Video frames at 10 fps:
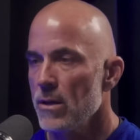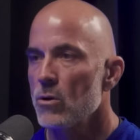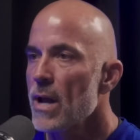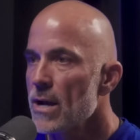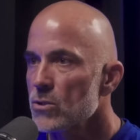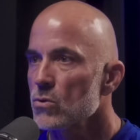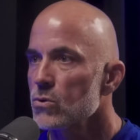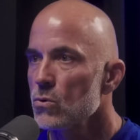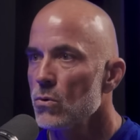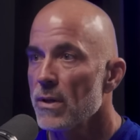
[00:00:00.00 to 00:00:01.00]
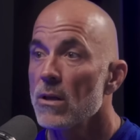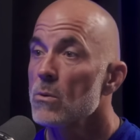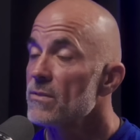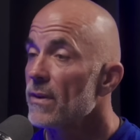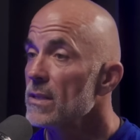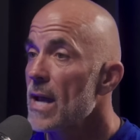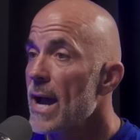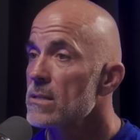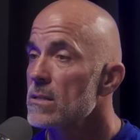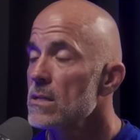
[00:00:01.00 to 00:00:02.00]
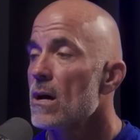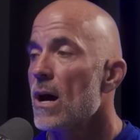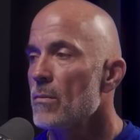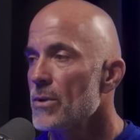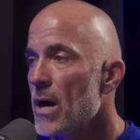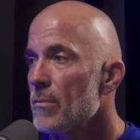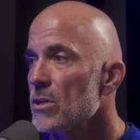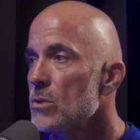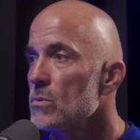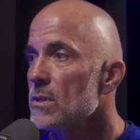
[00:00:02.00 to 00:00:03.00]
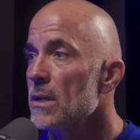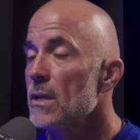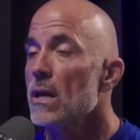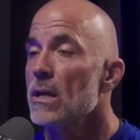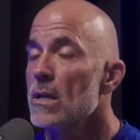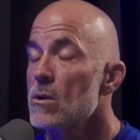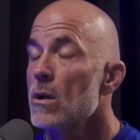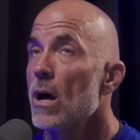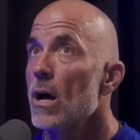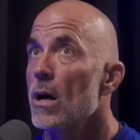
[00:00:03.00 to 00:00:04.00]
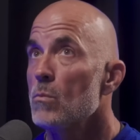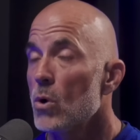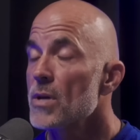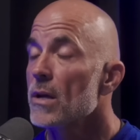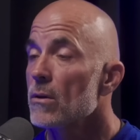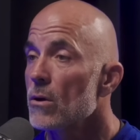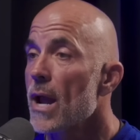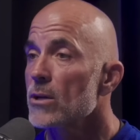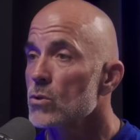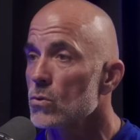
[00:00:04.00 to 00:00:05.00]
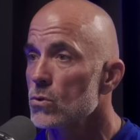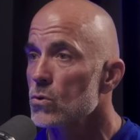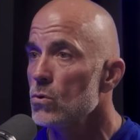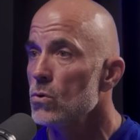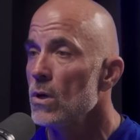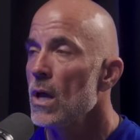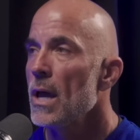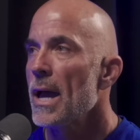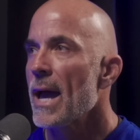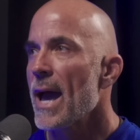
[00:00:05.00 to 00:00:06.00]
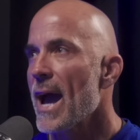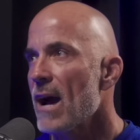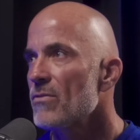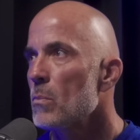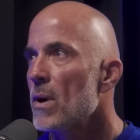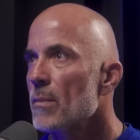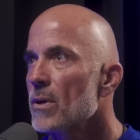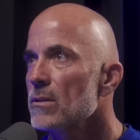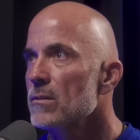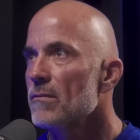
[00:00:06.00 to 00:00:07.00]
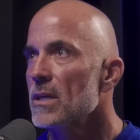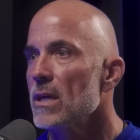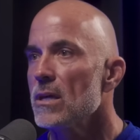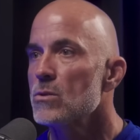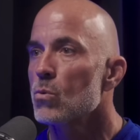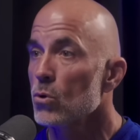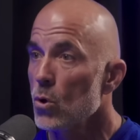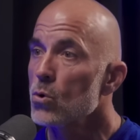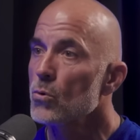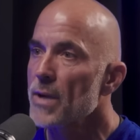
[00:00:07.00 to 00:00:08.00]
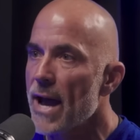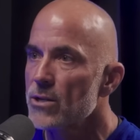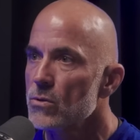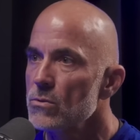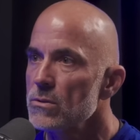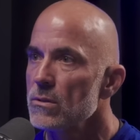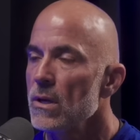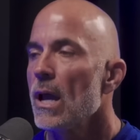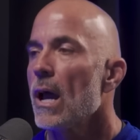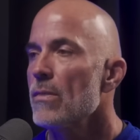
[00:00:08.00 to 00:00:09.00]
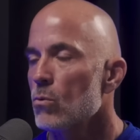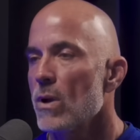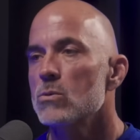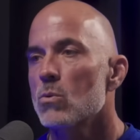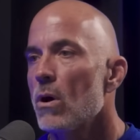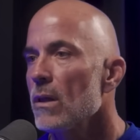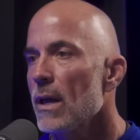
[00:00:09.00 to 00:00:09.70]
international school there that was fantastic. Abu Dhabi, she was in an multi-international school. Half the populace of the kids were local nationals, and the rest were all